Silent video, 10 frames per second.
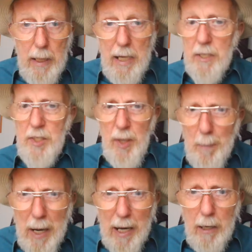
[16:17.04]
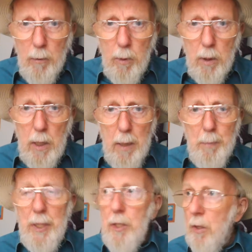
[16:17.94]
and somehow,
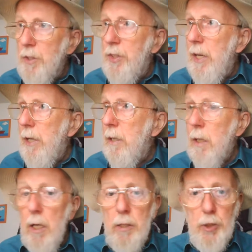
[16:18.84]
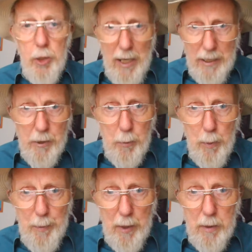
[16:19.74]
because they're a trans
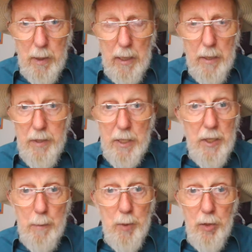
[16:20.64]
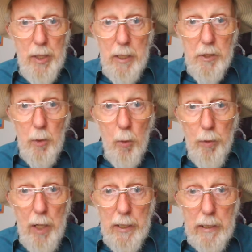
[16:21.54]
woman, they seem to think it's all
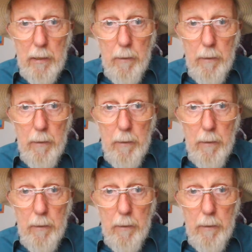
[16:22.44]
right.